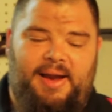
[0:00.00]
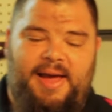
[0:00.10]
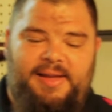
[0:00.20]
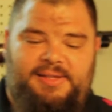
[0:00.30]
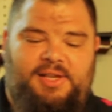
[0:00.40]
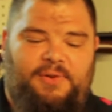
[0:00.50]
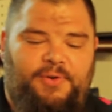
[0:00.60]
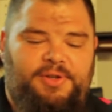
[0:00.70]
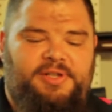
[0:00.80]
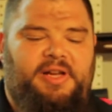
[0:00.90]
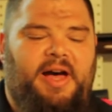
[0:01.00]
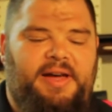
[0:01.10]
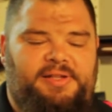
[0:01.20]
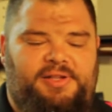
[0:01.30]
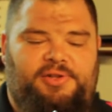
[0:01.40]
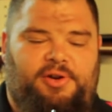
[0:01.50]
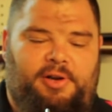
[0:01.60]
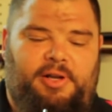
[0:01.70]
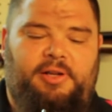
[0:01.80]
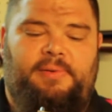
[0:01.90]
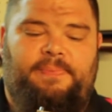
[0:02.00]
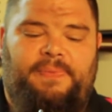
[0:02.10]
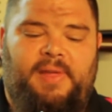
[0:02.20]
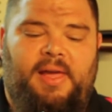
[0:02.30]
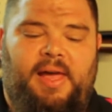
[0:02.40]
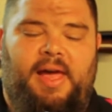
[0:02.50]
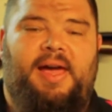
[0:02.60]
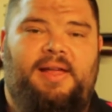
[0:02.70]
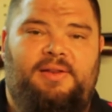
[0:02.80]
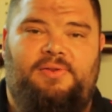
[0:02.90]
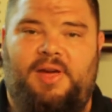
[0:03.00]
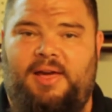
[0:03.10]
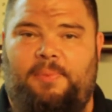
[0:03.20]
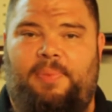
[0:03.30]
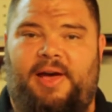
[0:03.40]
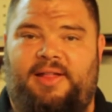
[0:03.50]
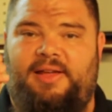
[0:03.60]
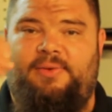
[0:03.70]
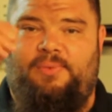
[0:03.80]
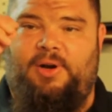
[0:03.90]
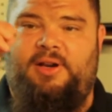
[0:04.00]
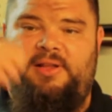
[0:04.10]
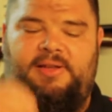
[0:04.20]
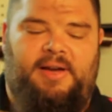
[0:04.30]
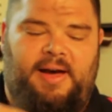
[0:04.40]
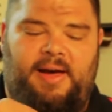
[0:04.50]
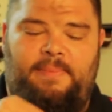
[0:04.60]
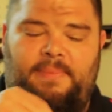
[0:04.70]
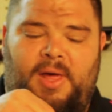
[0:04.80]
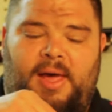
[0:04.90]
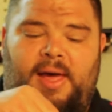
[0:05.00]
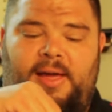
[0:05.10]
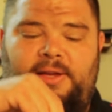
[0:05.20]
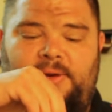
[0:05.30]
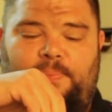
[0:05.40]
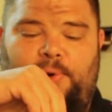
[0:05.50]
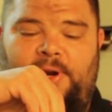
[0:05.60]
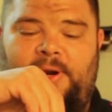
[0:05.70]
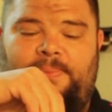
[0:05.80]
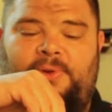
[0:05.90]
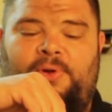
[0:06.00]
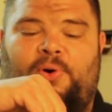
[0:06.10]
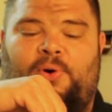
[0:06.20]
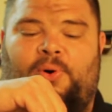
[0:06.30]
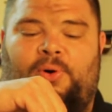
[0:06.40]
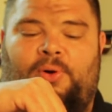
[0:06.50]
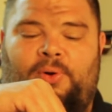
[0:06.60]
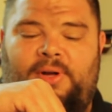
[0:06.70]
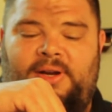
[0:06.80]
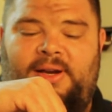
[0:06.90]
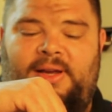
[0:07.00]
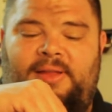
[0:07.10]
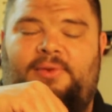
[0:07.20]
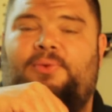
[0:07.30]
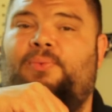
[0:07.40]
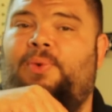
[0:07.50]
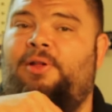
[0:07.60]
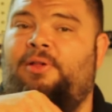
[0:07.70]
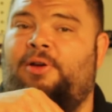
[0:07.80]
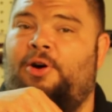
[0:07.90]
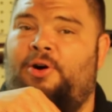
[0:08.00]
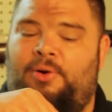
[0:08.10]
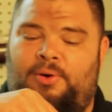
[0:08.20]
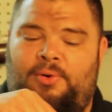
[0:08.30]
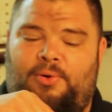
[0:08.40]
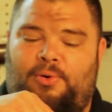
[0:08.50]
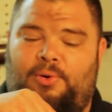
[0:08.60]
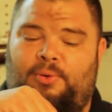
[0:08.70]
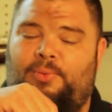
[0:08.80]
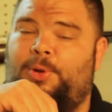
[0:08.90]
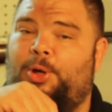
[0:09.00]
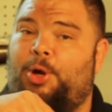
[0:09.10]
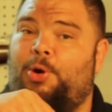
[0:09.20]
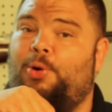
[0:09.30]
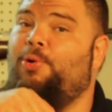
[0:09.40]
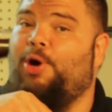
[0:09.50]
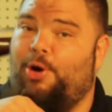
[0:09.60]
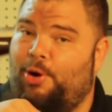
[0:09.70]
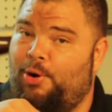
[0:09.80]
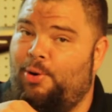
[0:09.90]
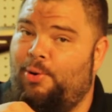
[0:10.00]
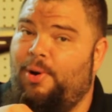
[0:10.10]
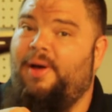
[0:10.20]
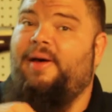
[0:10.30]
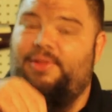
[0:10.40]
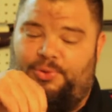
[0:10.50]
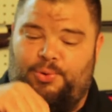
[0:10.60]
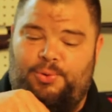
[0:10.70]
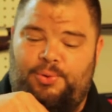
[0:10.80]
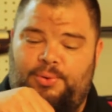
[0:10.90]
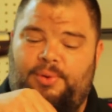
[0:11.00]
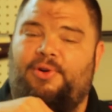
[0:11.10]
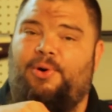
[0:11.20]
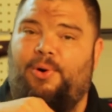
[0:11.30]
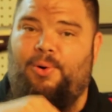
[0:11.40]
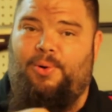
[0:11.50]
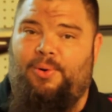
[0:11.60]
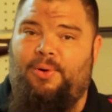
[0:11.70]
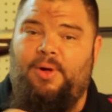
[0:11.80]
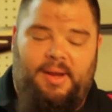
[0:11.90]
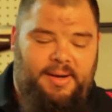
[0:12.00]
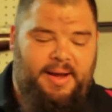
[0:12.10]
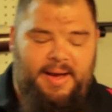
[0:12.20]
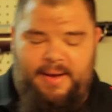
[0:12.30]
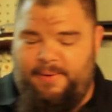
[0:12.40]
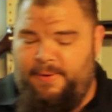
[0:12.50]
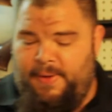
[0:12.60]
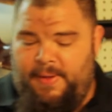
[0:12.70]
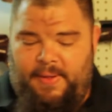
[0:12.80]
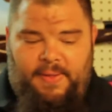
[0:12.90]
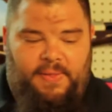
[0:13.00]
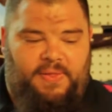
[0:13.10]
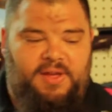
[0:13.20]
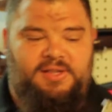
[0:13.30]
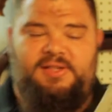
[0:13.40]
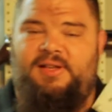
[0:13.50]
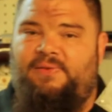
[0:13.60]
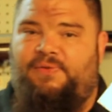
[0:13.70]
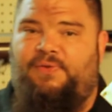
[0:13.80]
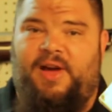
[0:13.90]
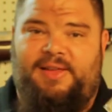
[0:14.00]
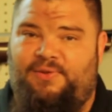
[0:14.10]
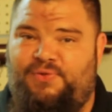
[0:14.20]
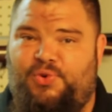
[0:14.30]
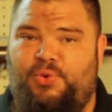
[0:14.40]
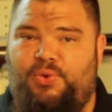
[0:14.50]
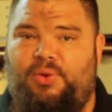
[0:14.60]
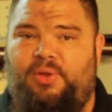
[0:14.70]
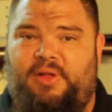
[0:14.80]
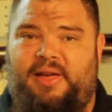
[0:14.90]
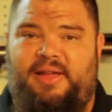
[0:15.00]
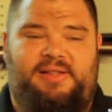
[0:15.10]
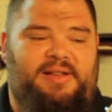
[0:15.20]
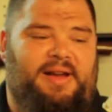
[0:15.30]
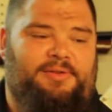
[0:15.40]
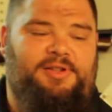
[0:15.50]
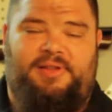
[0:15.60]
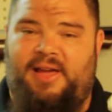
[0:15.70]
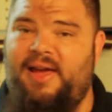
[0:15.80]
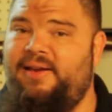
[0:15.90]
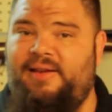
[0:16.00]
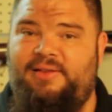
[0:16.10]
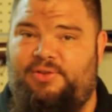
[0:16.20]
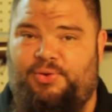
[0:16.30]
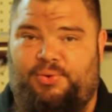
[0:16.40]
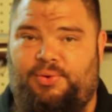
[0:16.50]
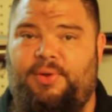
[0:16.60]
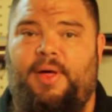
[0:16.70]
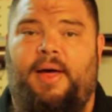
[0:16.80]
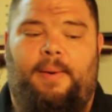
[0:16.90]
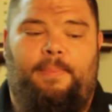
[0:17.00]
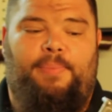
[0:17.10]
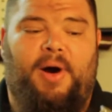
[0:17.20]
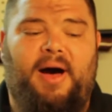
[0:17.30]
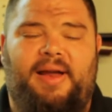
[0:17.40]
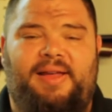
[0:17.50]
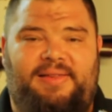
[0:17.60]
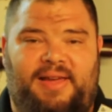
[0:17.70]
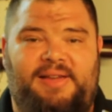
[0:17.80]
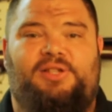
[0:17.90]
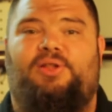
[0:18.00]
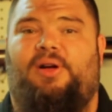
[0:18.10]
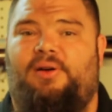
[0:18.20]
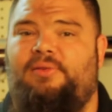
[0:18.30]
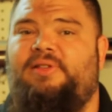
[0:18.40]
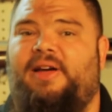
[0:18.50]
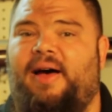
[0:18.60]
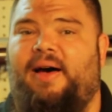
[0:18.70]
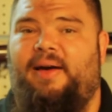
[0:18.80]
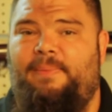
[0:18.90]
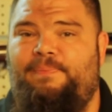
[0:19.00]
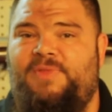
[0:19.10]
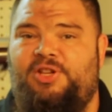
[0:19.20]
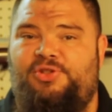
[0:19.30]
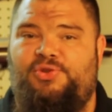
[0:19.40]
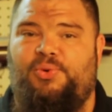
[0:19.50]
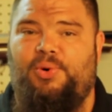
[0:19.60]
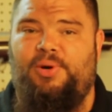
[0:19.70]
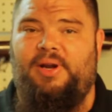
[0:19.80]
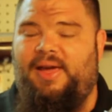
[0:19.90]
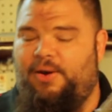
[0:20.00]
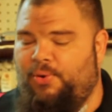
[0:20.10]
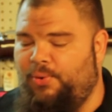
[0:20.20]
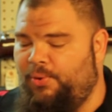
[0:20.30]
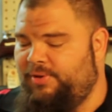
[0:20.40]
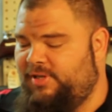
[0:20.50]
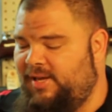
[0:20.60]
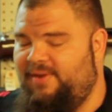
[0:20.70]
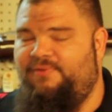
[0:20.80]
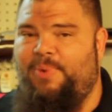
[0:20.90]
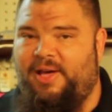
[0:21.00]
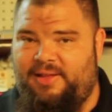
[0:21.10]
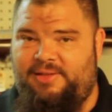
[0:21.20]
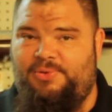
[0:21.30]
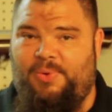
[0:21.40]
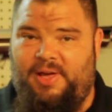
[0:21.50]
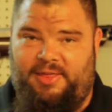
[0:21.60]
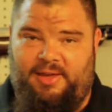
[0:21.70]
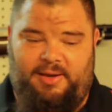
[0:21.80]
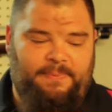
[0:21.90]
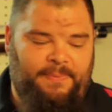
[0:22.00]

has different sizes on it, and you take a pellet one at a time and you put it up to the hole, and it either will go or will no go through the hole. Now, this is an effective tool. It is an outstanding tool, but it takes a long time to sort a whole tin of pellets with it.